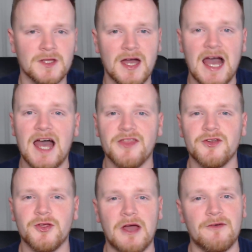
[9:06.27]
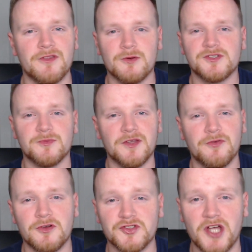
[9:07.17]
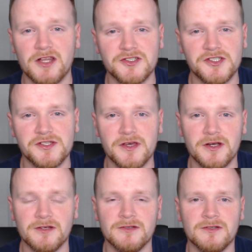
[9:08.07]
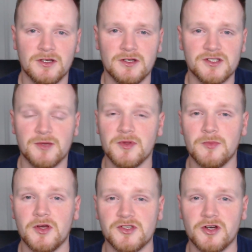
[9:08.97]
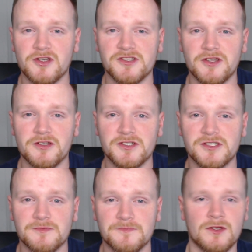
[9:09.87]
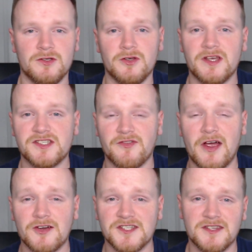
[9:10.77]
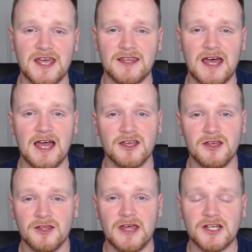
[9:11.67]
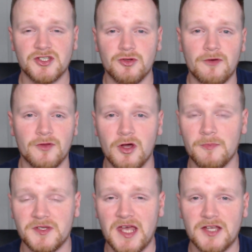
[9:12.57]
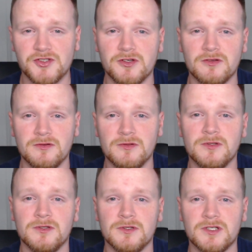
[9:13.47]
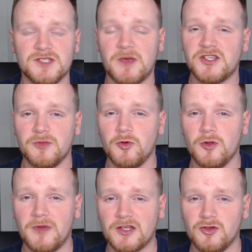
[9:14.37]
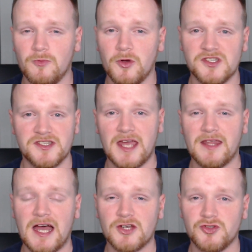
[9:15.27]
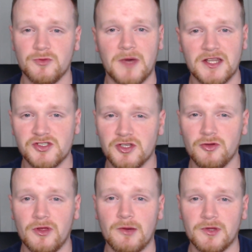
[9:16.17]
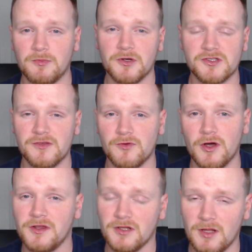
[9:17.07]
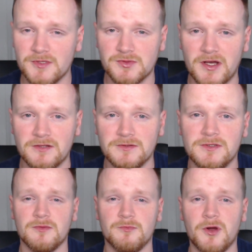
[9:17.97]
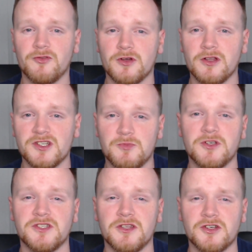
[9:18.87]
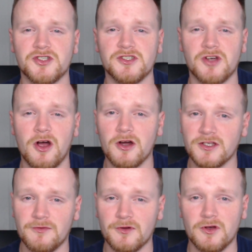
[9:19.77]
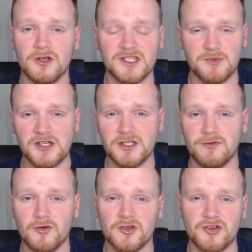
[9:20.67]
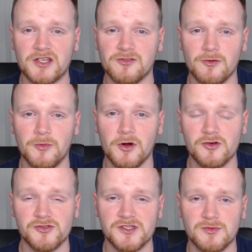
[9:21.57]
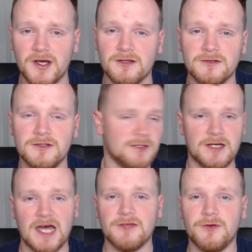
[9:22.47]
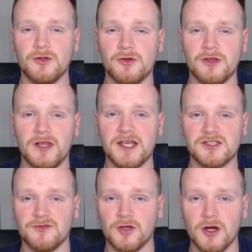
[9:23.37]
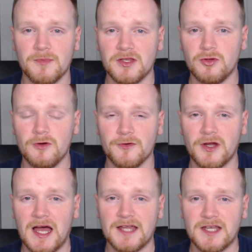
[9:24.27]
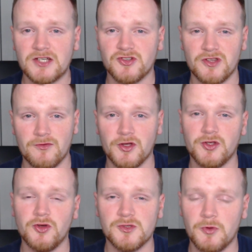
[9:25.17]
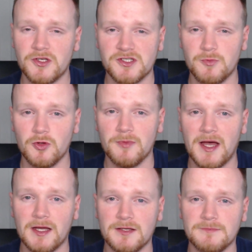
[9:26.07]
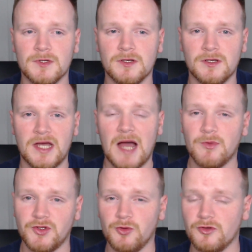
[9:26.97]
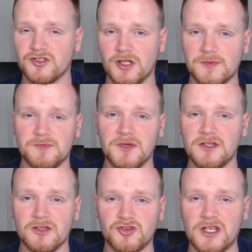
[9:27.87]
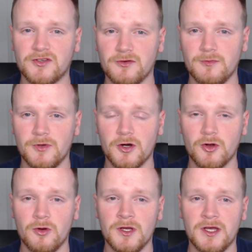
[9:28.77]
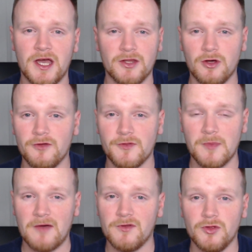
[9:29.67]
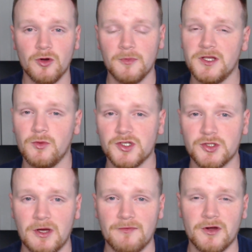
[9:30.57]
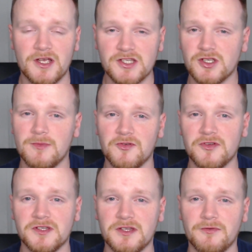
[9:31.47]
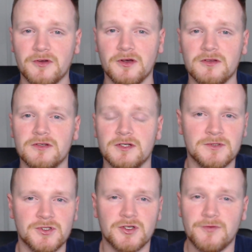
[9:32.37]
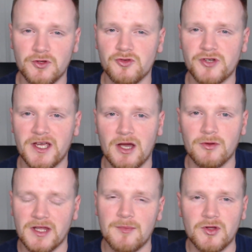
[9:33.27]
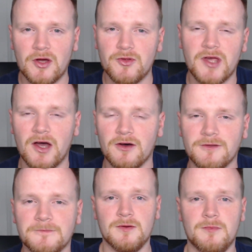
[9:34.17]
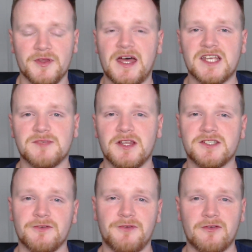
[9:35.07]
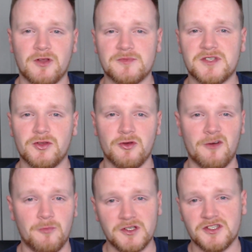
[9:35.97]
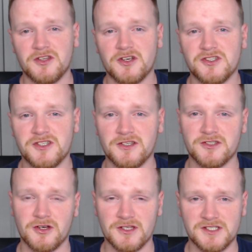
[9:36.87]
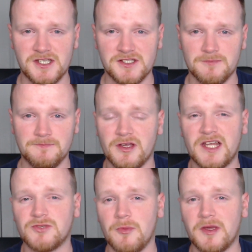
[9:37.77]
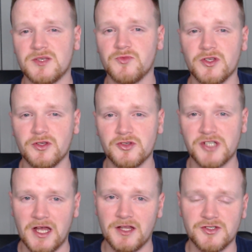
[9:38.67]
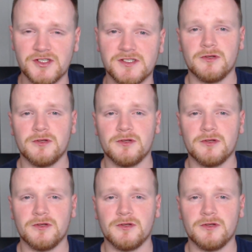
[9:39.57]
And there you have it. There were some difficult challenges there. Some of them not as hard as others. Your likes of Aris and Den Haag, they actually do have a lot of potential. Especially pulling back 2 points, Den Haag should manage to do that with the players they've got at the club as well. But regardless, point deductions are difficult, especially if you've got transfer embargoes as well. And if you look at the likes of Derby, Dover and Astra, they've got huge points to pull back. And with 2 of those clubs being in a transfer embargo and all of them having no money whatsoever, it is going to be really difficult. So if you do try it out, let me know how you get on. But that is my list of 5 clubs that do have points deductions at the start of the season, and that's what makes them really good challenges.